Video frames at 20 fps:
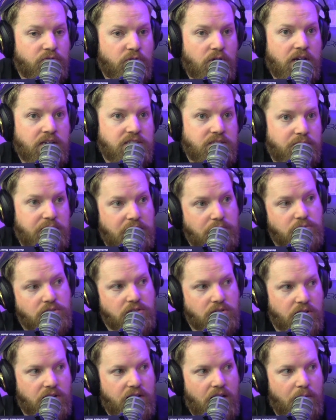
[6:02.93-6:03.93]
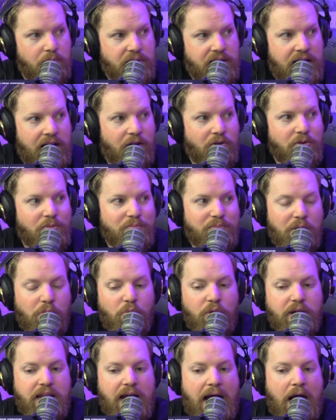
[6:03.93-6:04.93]
for us to be able to look up and out. But
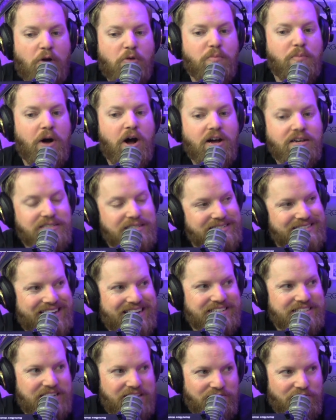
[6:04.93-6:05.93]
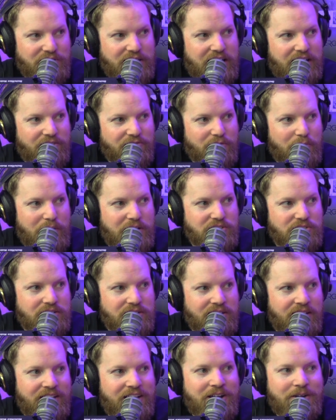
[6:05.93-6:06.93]
when our boss is asking for that
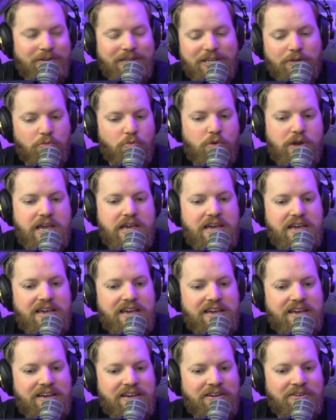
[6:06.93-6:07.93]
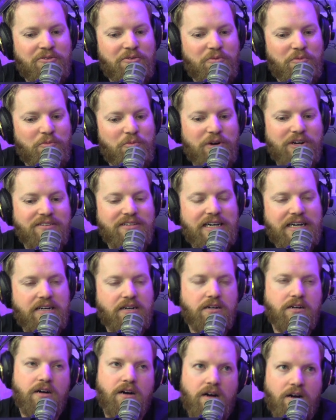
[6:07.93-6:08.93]
information, like we, we're like,
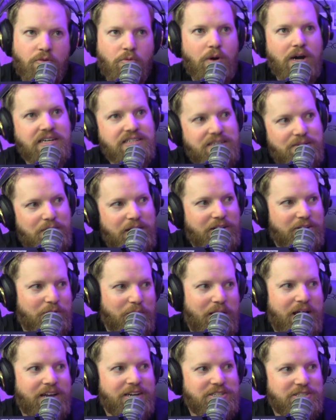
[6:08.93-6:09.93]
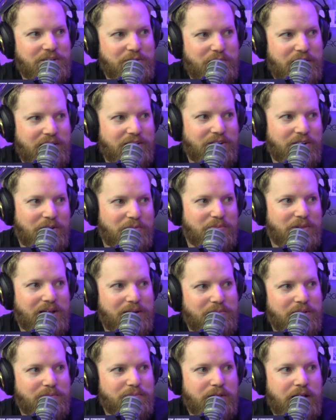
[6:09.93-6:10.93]
oh, why is he micromanaging me? You know, blah,
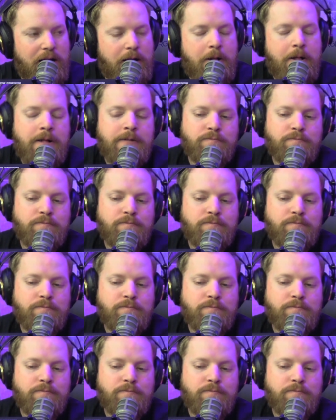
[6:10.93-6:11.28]
blah, blah.